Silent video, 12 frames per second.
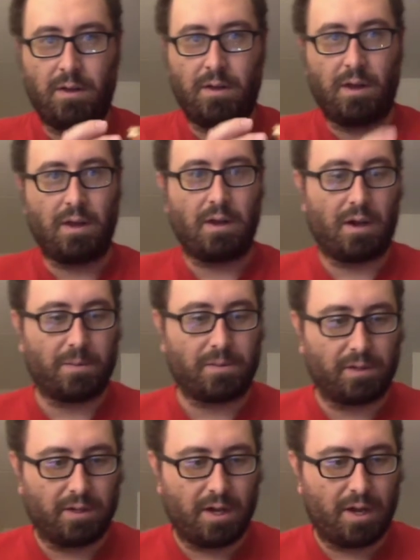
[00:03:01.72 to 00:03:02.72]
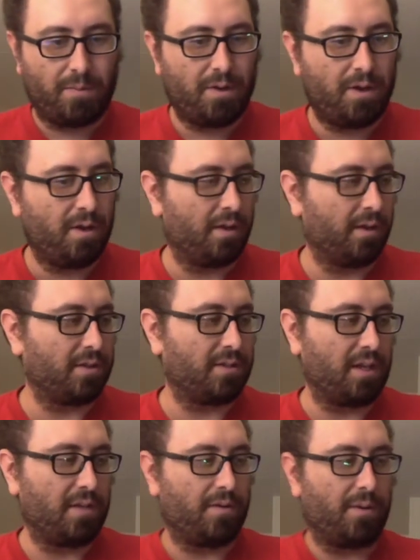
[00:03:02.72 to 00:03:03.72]
AirHarp's lit up. Let's
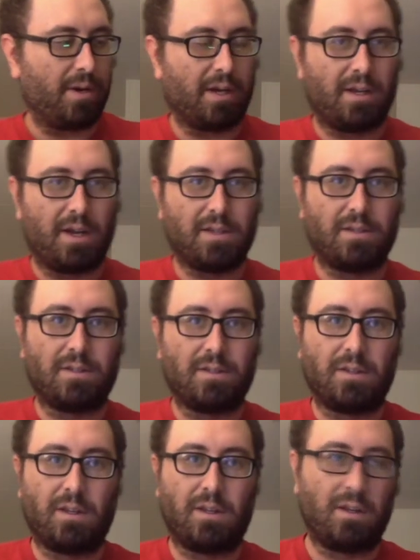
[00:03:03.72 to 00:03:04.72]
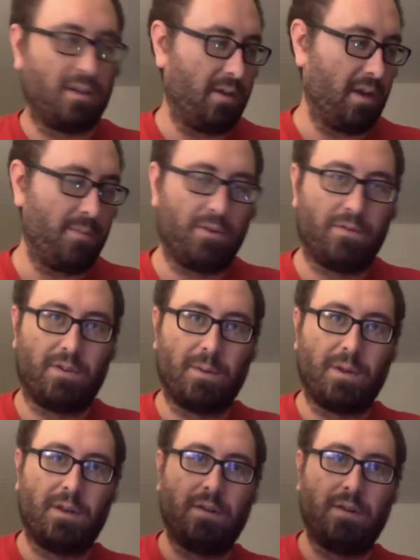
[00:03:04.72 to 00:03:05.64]
see if it recognizes the input from it.